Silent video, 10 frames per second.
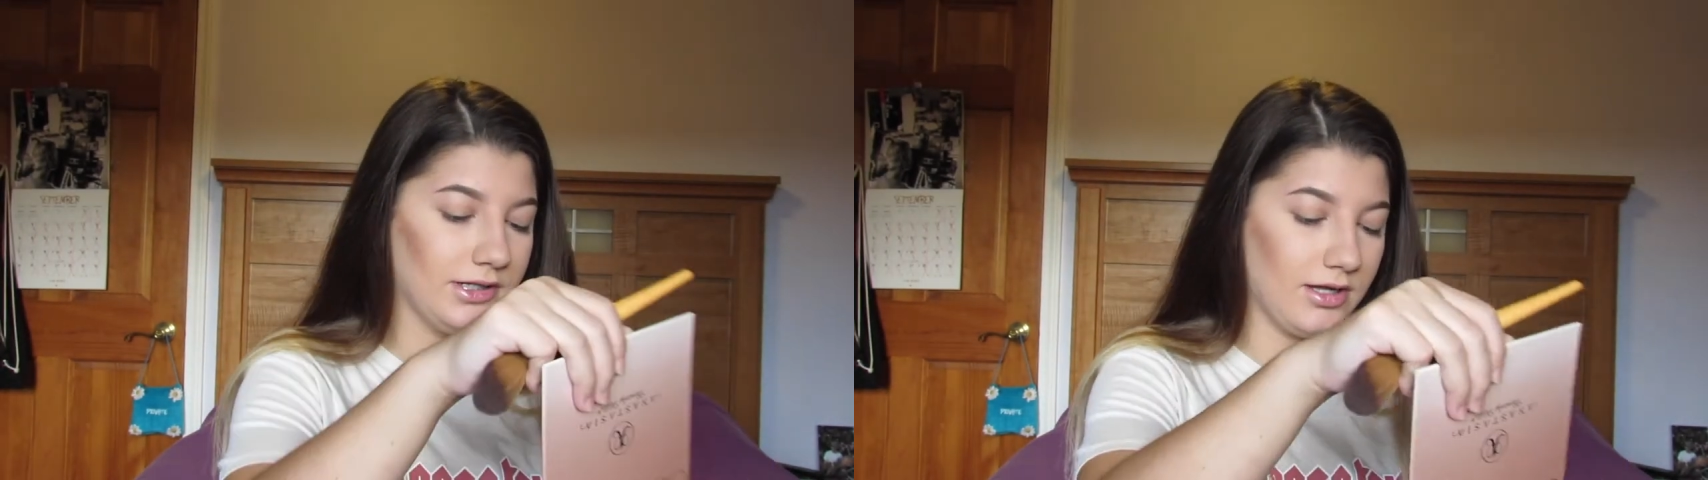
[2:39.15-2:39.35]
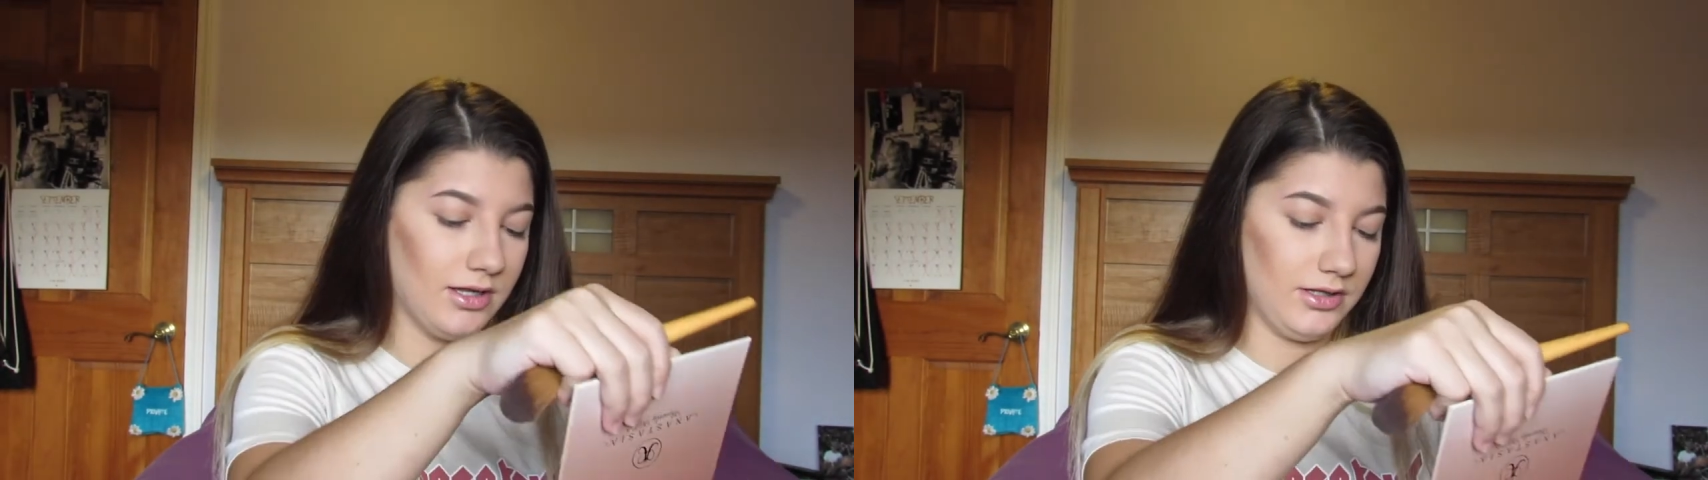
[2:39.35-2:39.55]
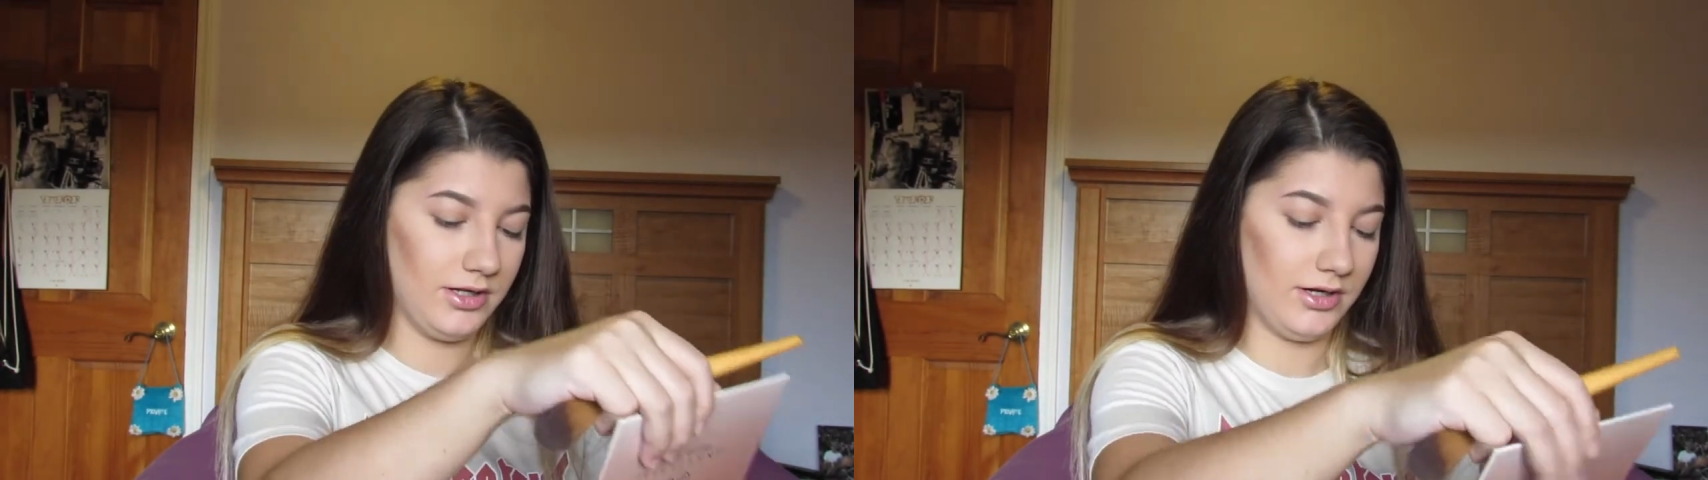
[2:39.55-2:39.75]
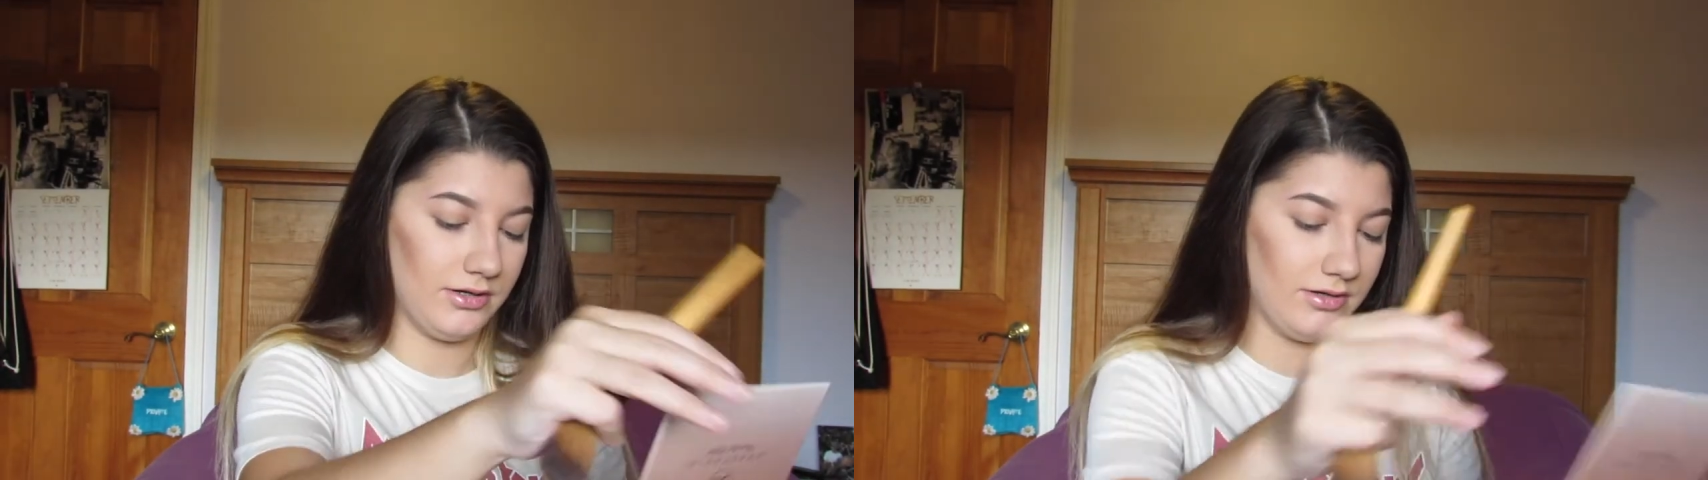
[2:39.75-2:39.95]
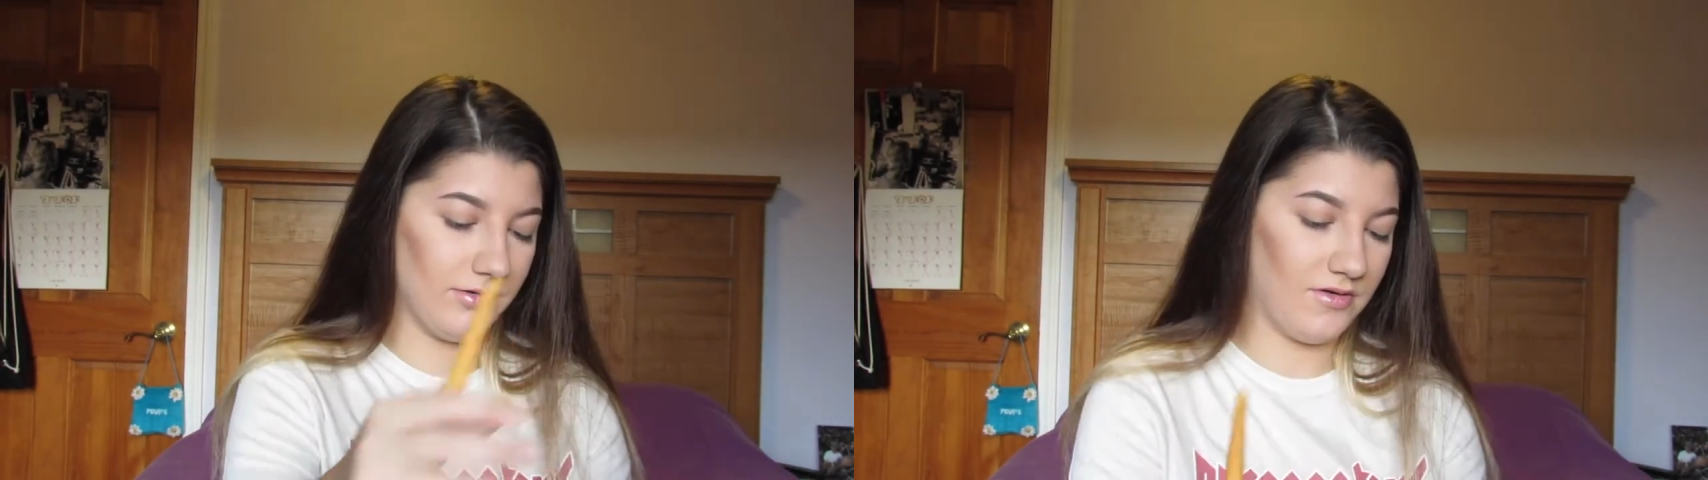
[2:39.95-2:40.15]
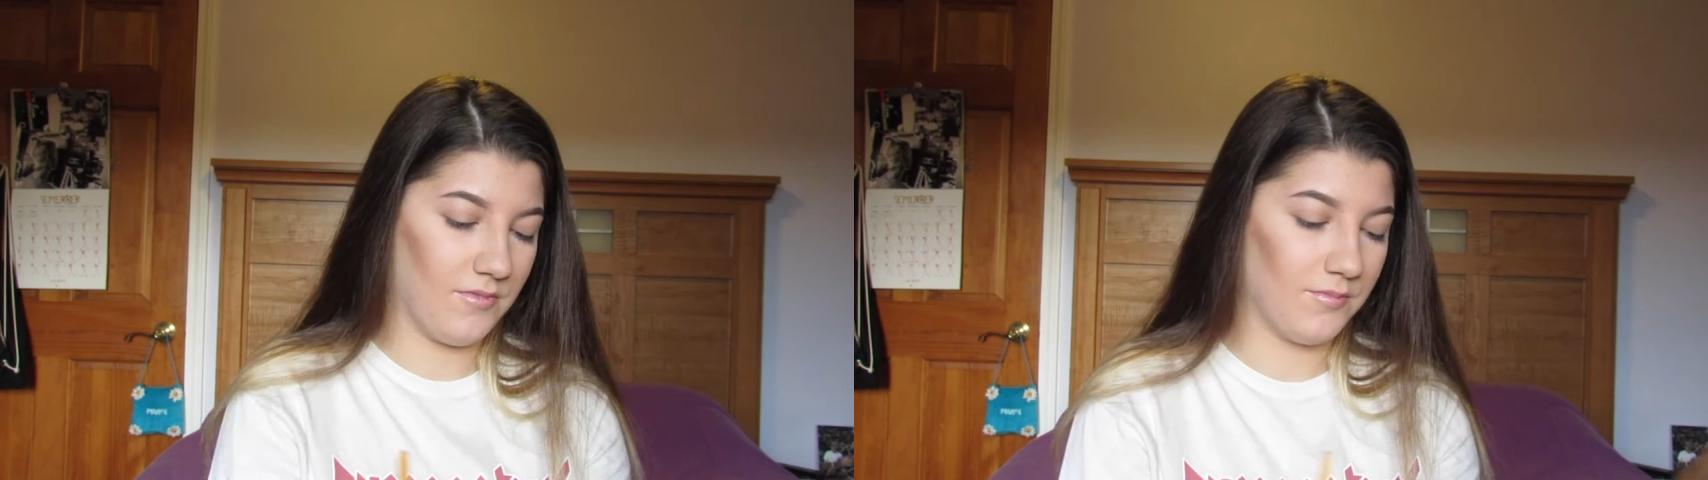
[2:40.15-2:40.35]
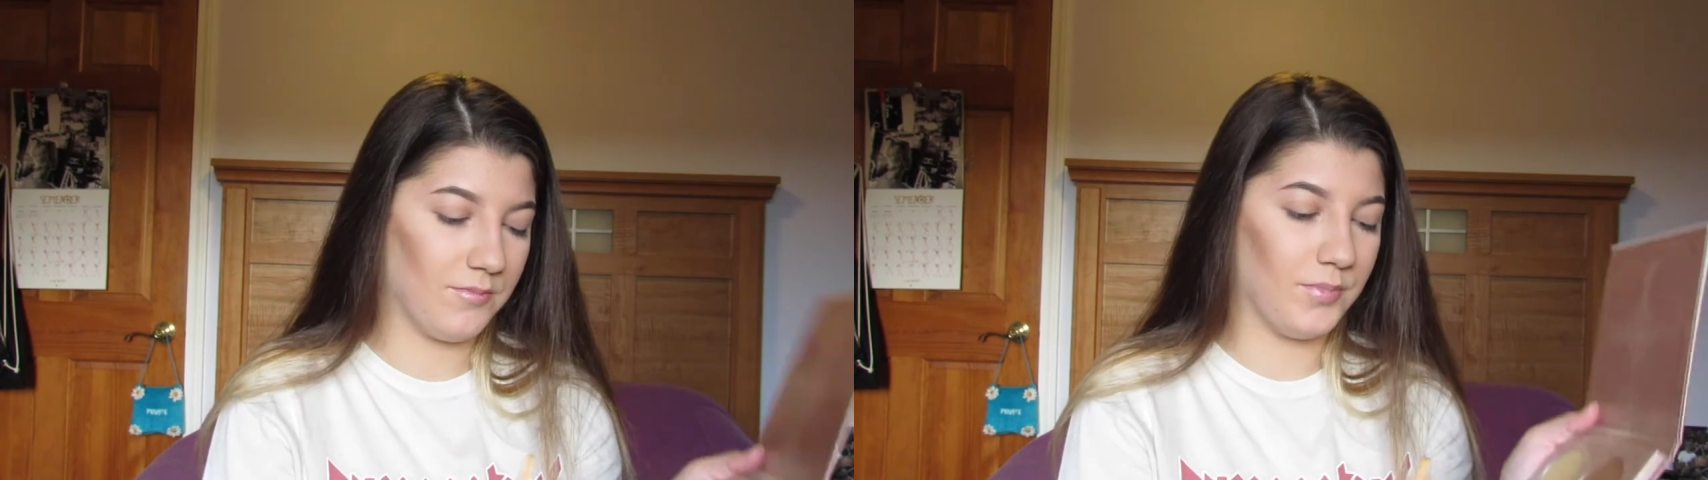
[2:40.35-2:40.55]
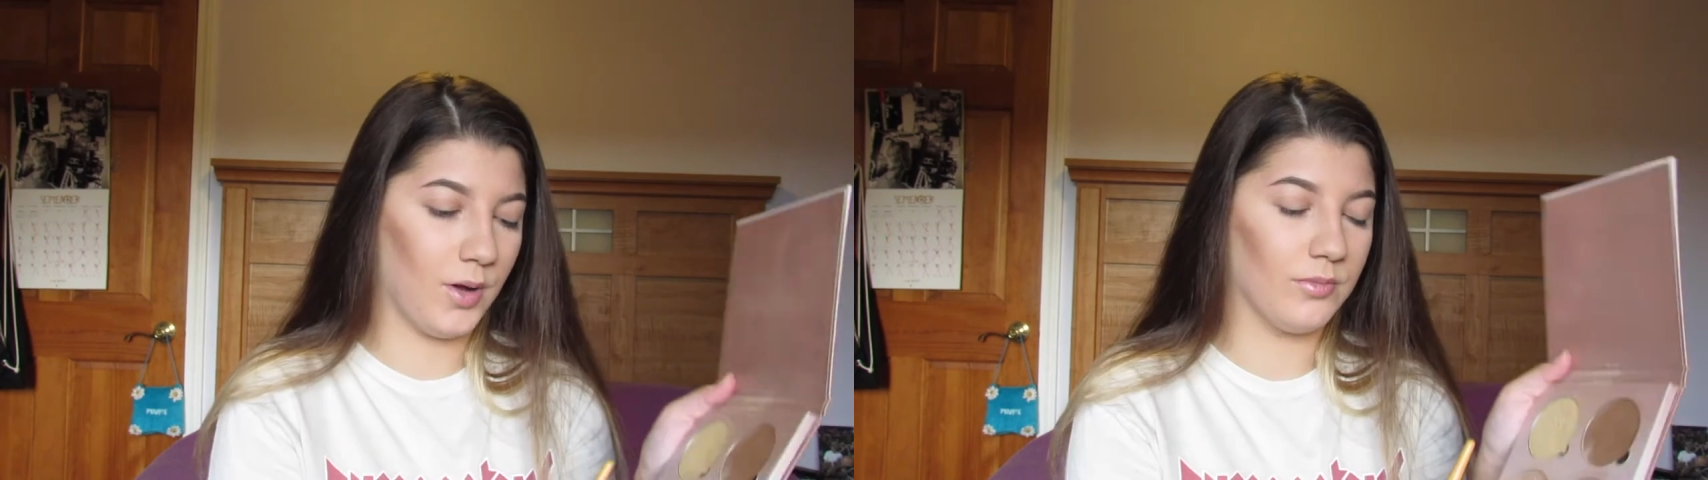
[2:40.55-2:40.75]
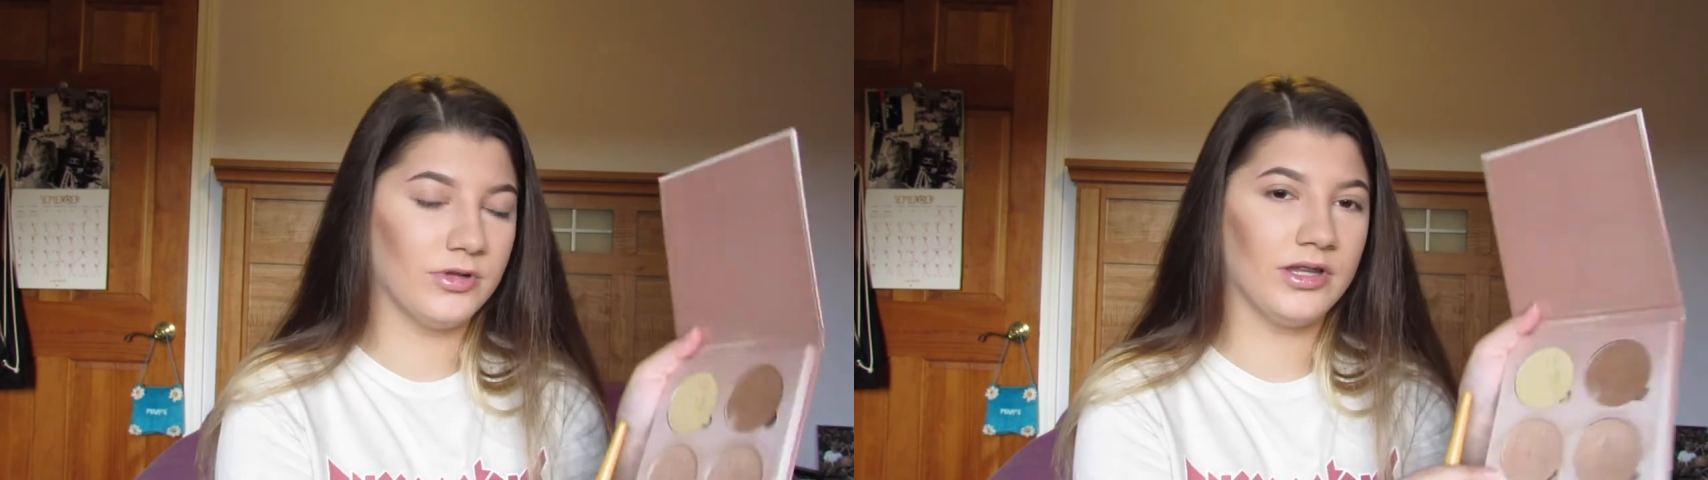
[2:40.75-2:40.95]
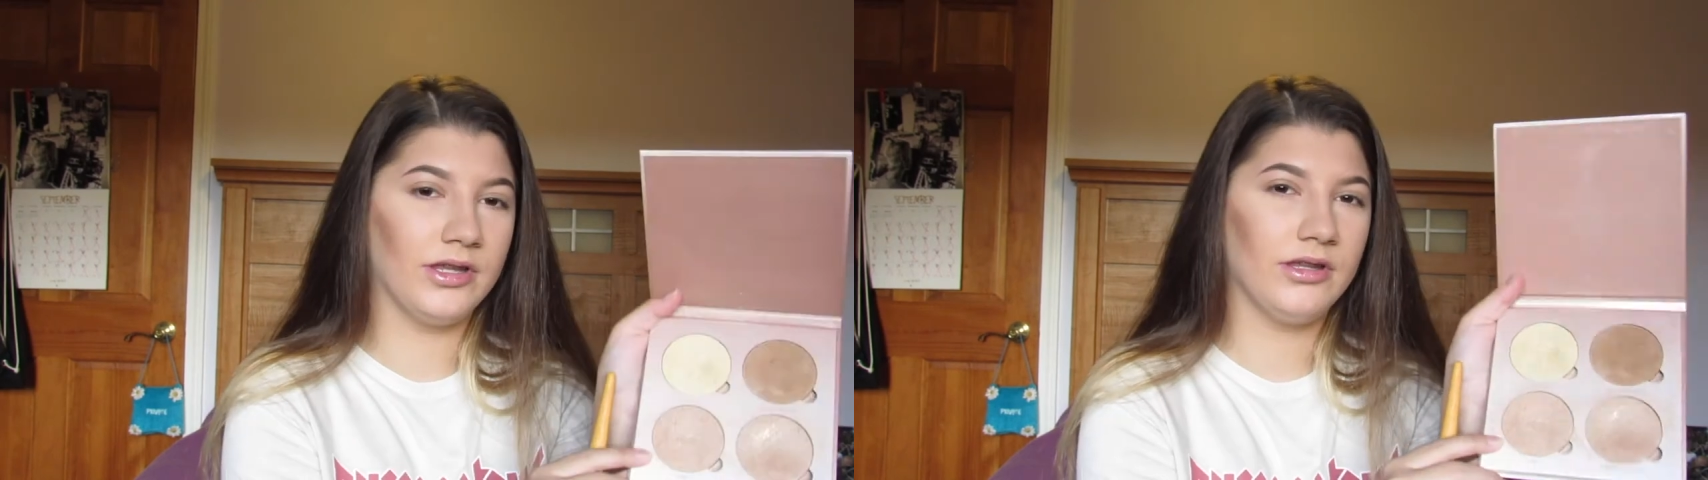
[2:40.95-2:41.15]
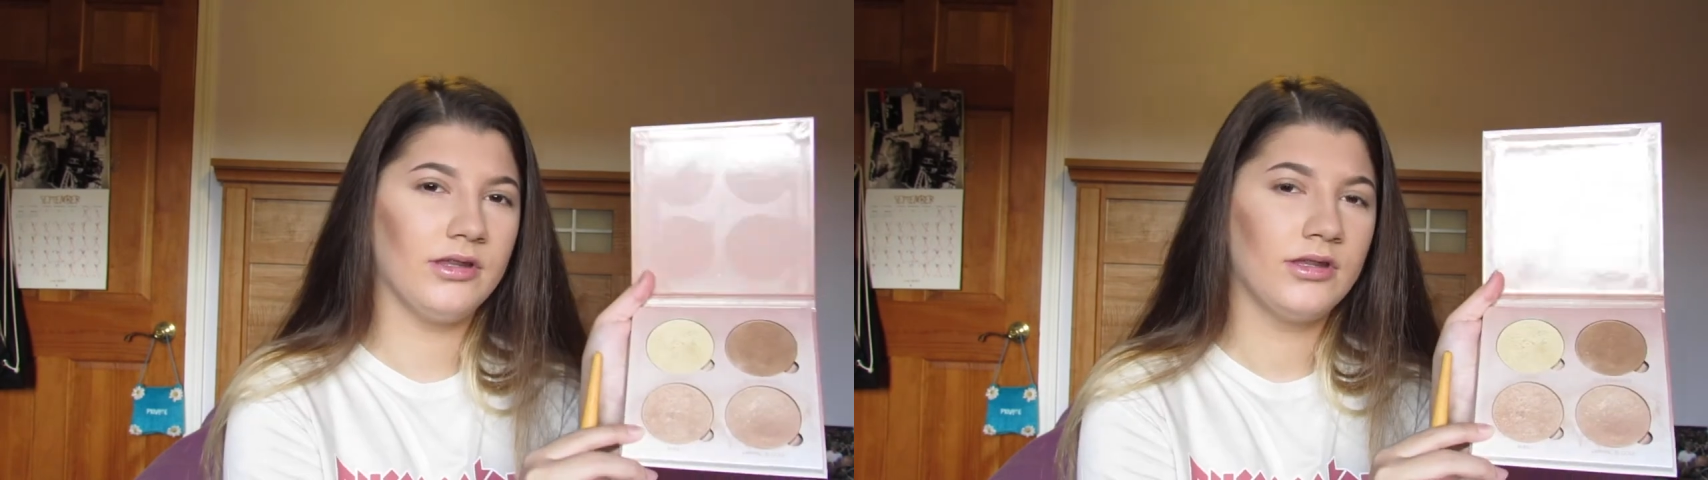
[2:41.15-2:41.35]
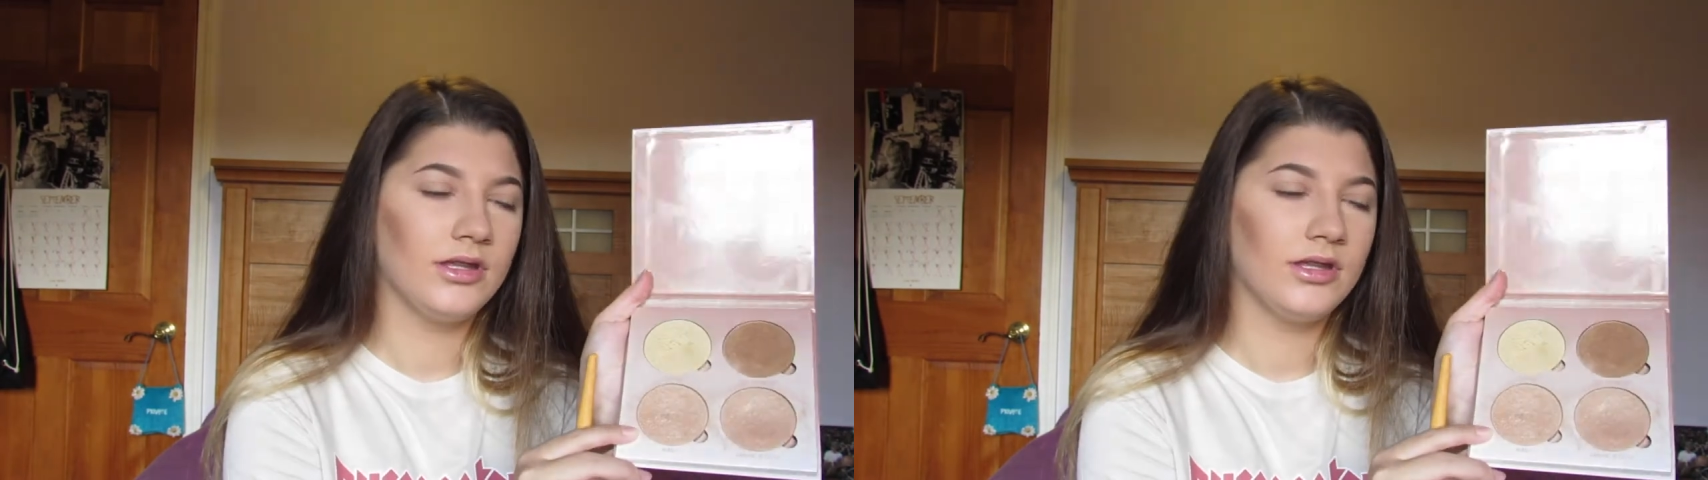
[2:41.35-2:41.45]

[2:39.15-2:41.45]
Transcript: color Bubbly.